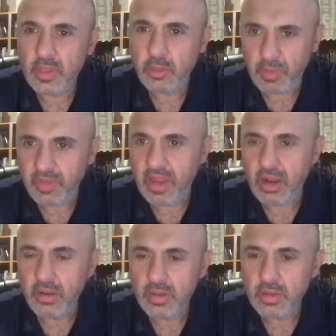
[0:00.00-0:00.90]
You with me
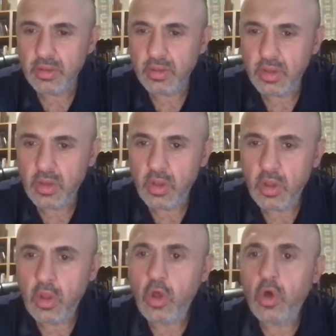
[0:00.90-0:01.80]
there?
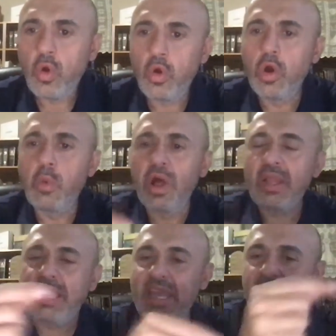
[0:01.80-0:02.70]
Who
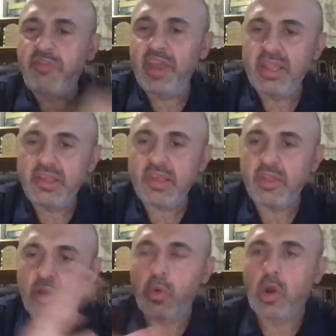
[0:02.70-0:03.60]
will convince
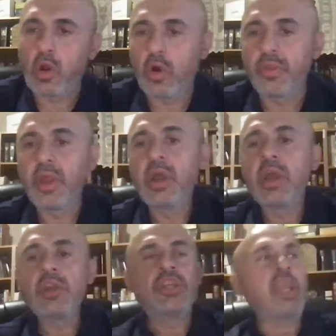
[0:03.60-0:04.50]
the world
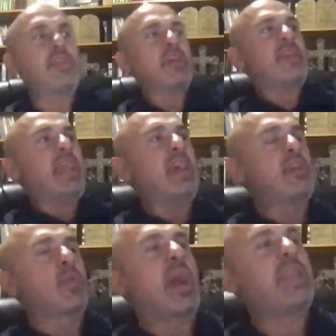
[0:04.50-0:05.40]
Jesus
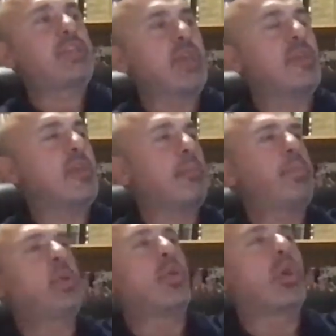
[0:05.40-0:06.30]
is righteous,
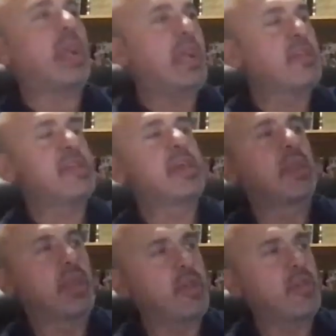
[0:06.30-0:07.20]
pure, and
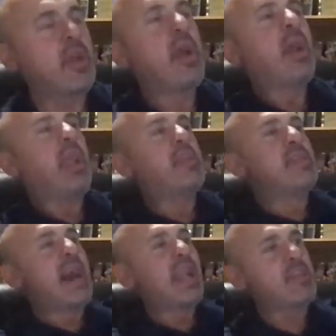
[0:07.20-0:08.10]
sinless? He's
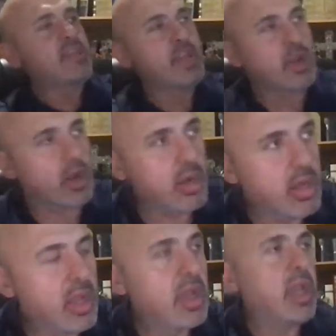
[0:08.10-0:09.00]
not a sinner.
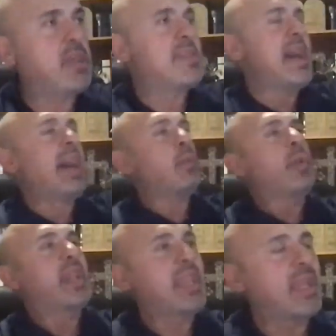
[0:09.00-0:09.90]
He's not
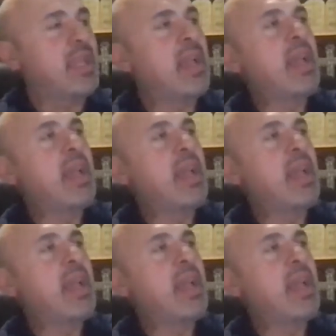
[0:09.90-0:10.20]
wicked.